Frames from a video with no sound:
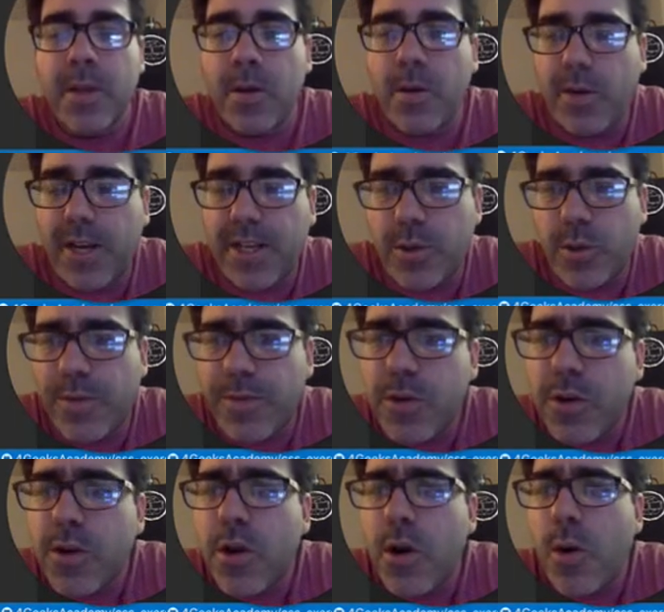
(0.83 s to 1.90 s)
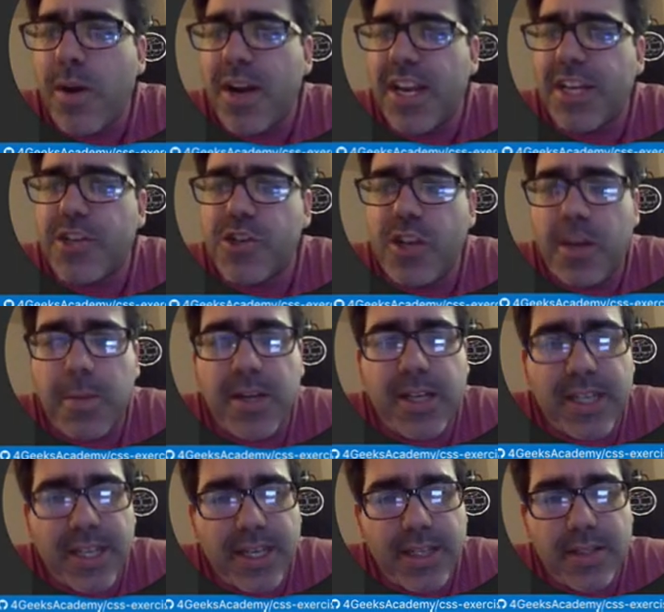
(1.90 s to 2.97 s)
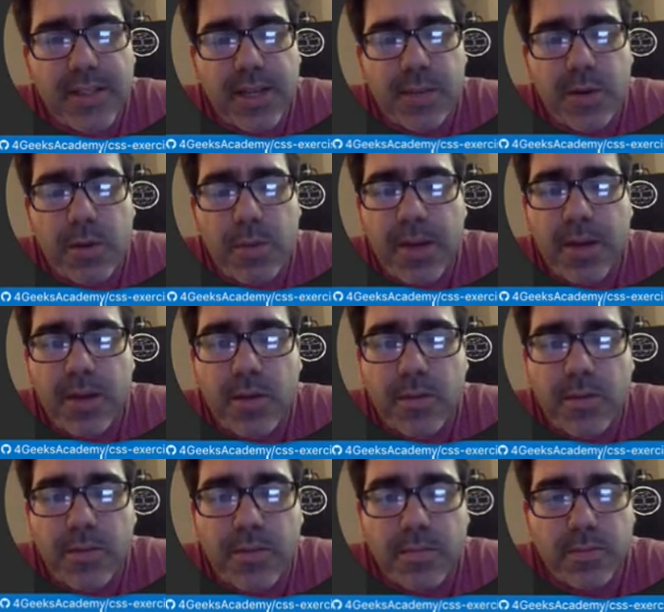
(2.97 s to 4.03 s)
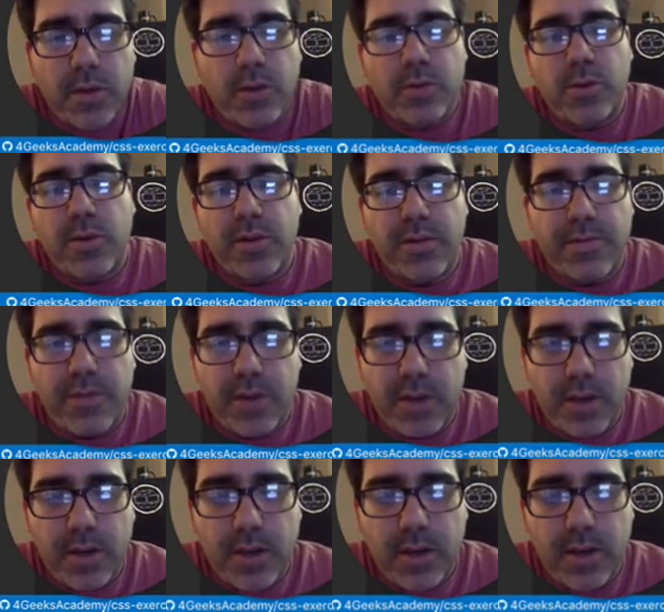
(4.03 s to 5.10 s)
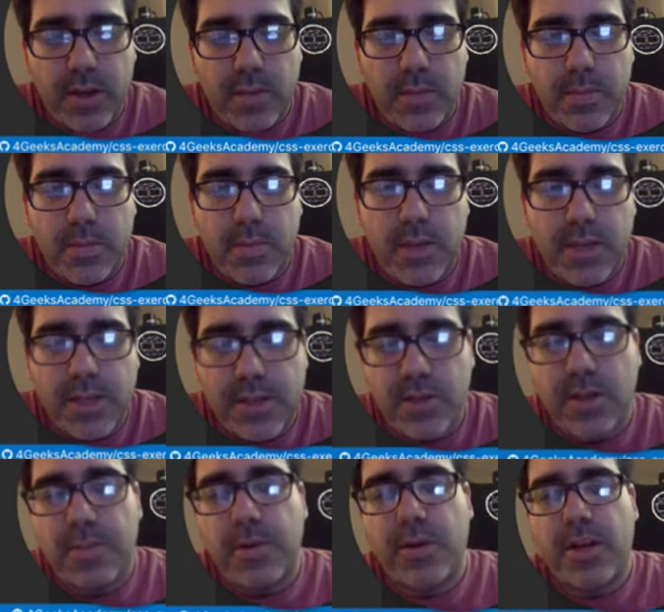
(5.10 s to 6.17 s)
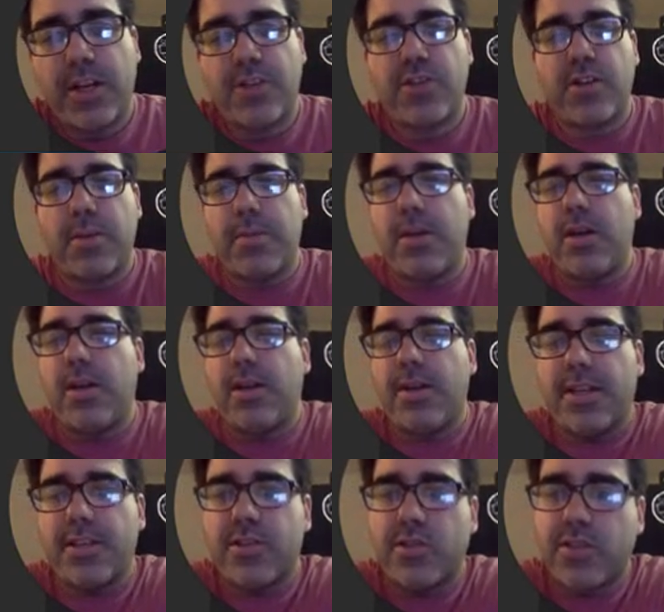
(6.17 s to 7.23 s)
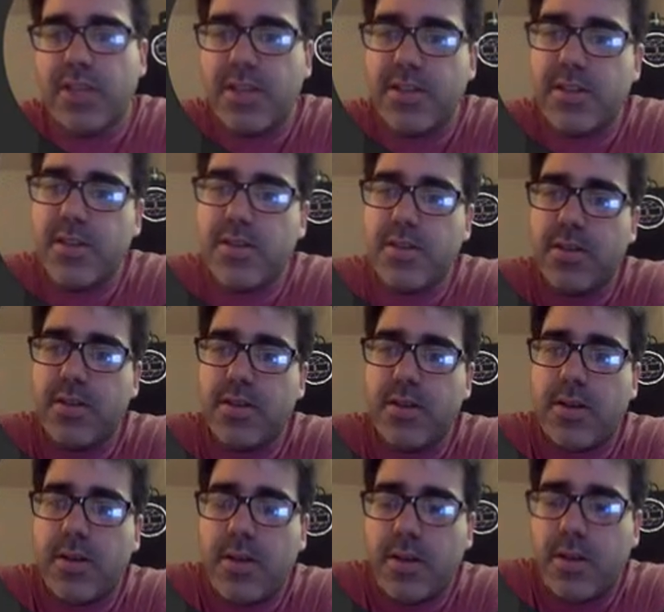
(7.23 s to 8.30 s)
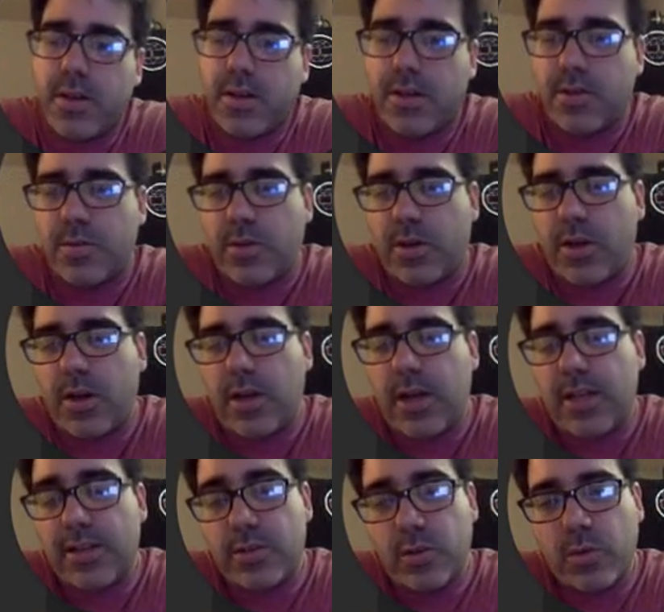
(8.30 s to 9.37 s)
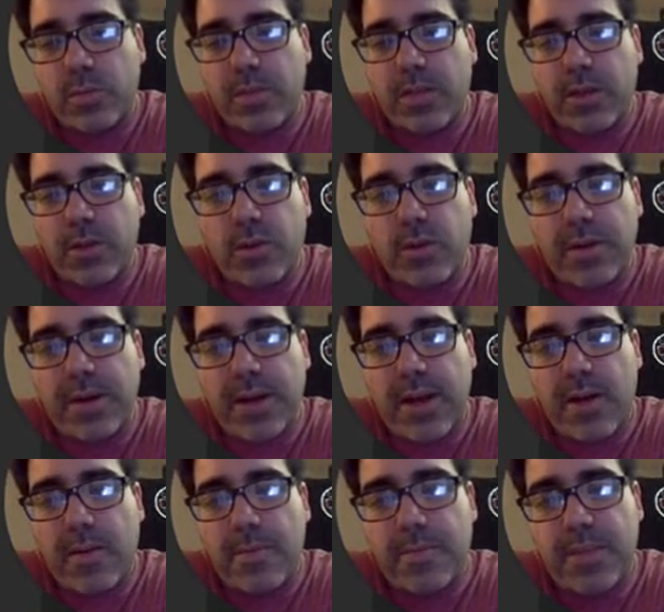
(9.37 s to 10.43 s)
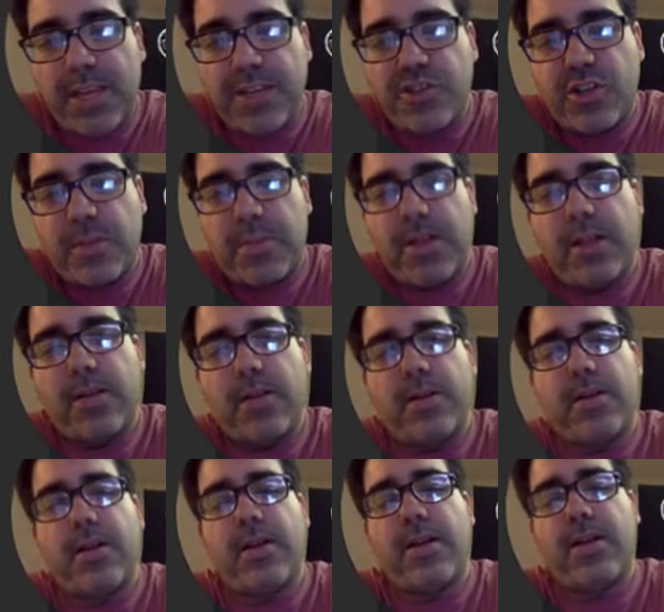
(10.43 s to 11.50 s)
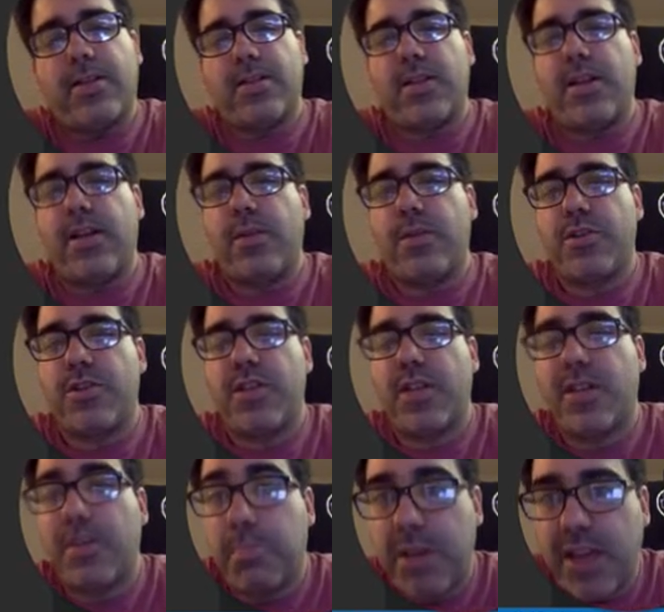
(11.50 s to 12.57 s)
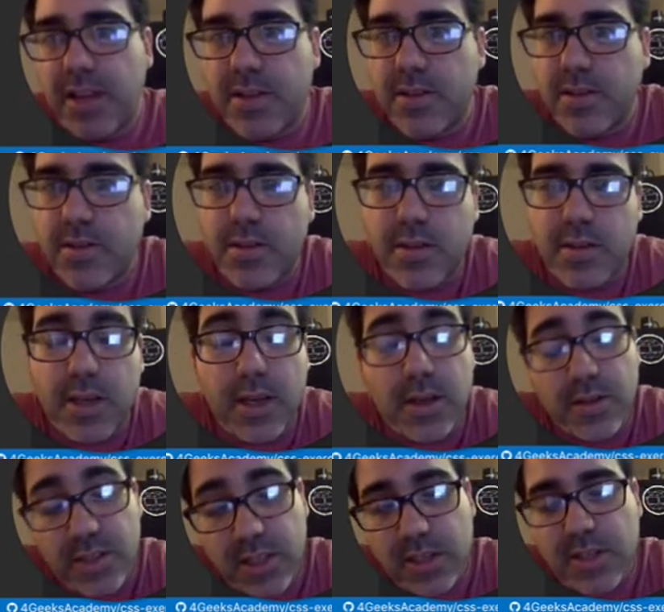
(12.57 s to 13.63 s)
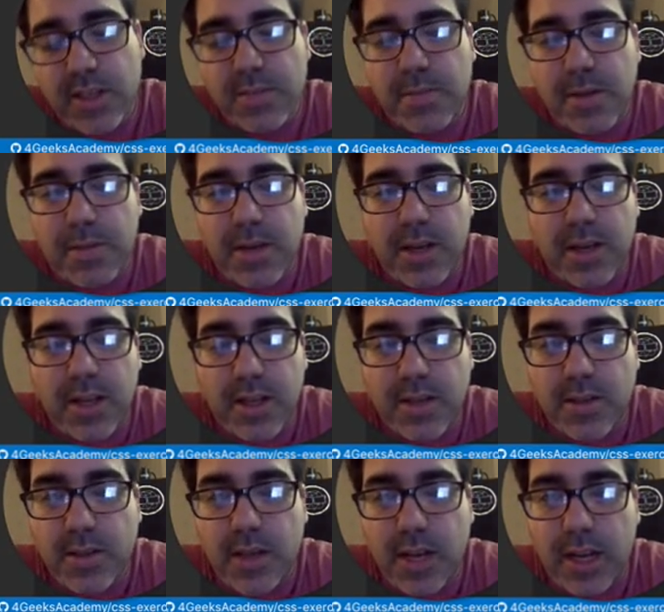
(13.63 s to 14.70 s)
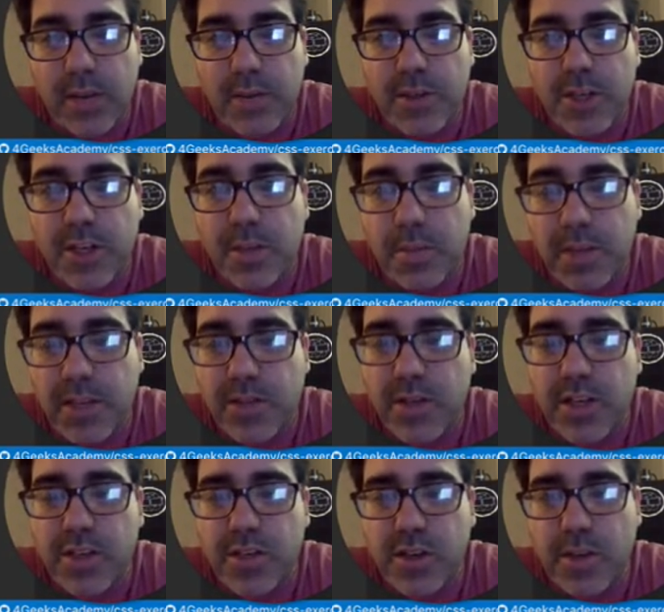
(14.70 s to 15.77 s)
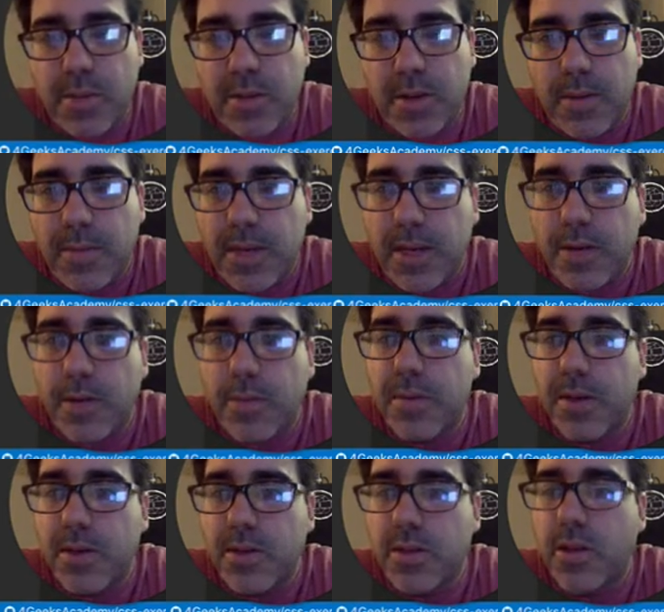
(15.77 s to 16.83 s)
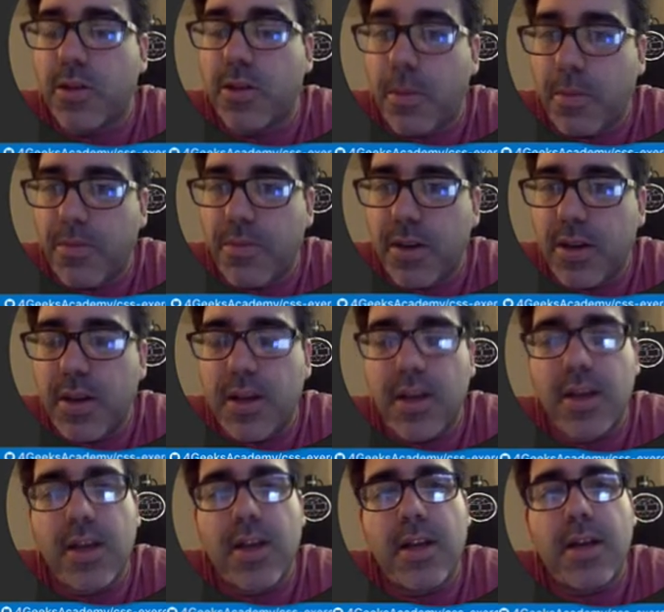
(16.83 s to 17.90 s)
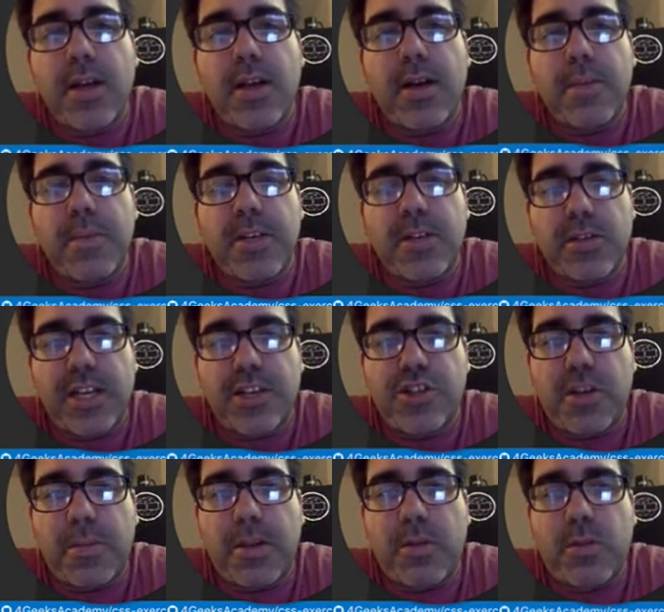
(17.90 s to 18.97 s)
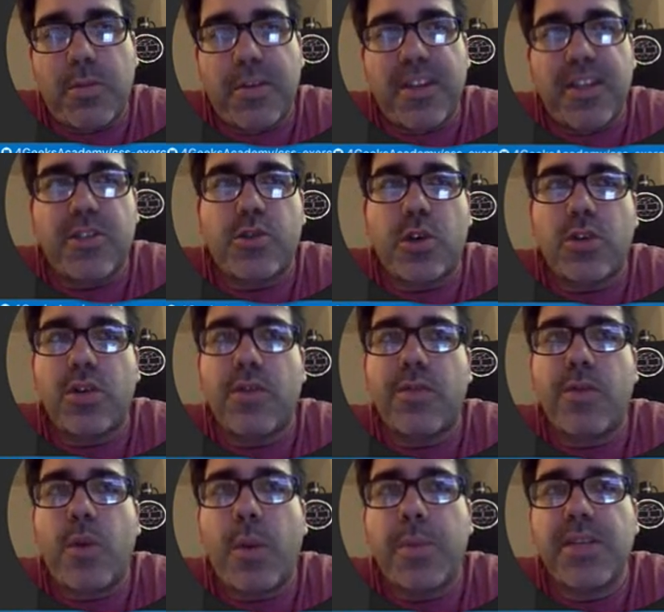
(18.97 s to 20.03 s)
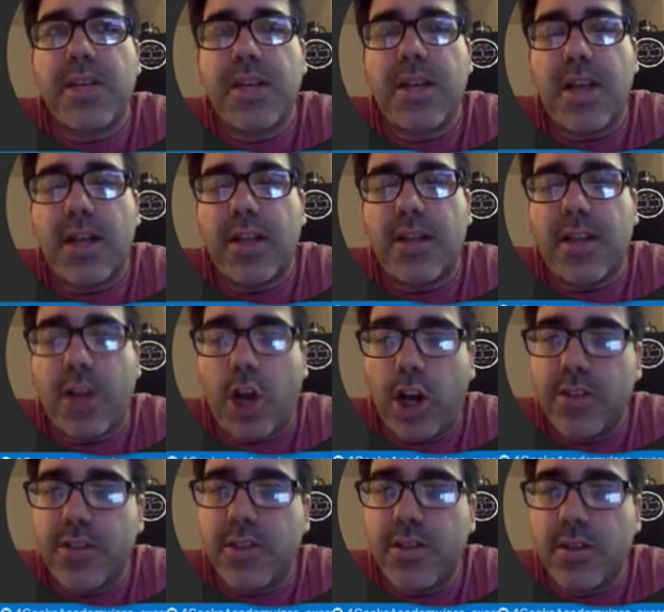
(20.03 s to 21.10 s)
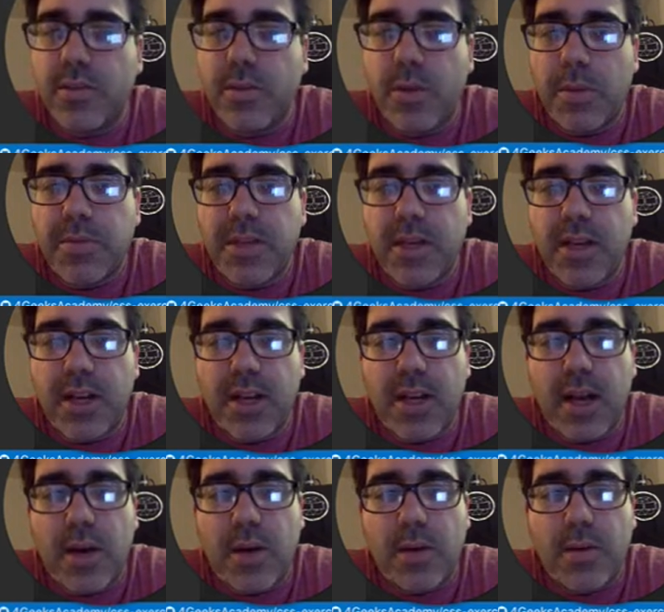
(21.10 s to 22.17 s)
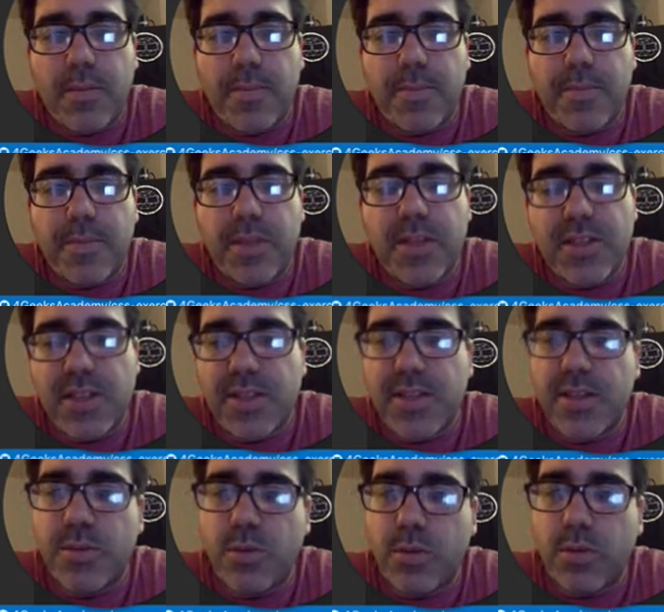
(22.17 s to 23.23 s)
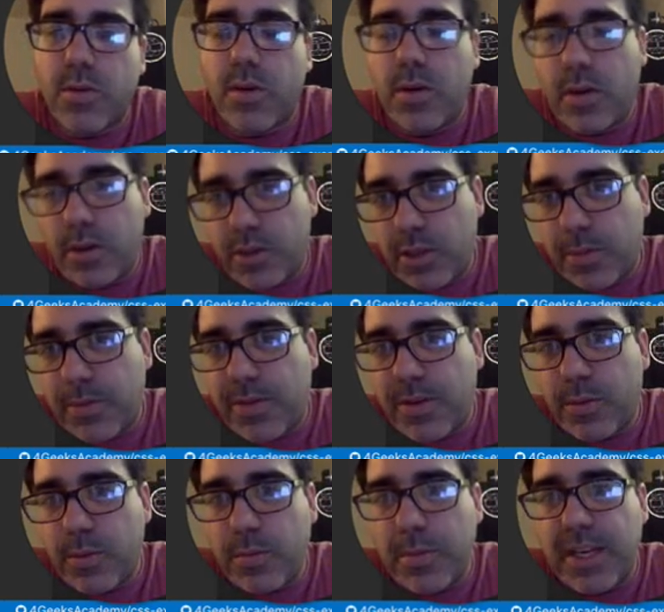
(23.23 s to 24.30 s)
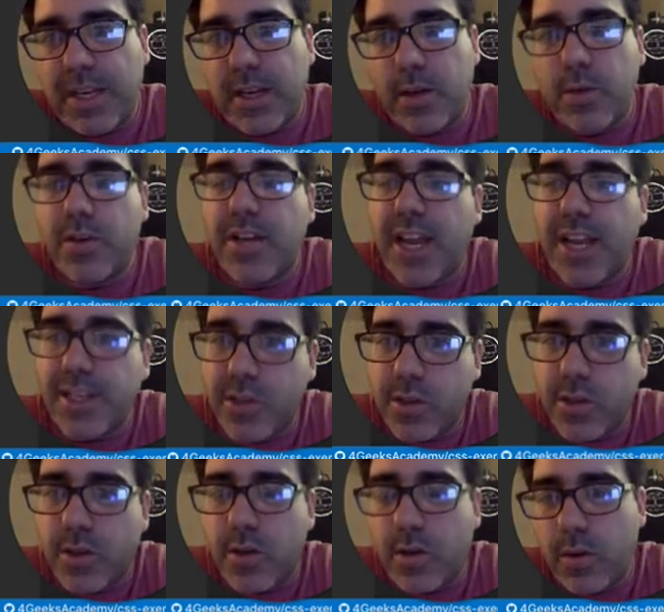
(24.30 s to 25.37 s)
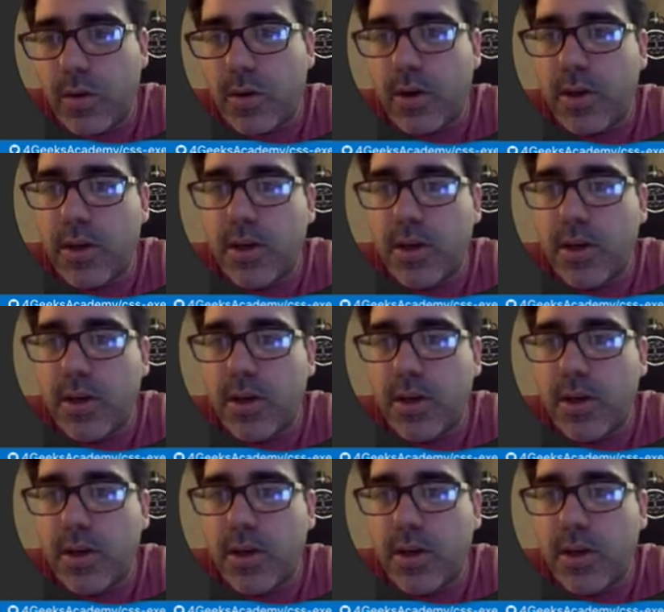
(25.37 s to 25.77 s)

Okay, so if you don't know what HTML is, I recommend you go to a different lesson about HTML and exercises, because we're gonna assume that you know it now. HTML, it's a language that depends, CSS, my bad, is a language that depends on HTML. It builds on top of it, because HTML will be the structure of your website and the content of the website, and now CSS will, on top of it, will make it look nicer or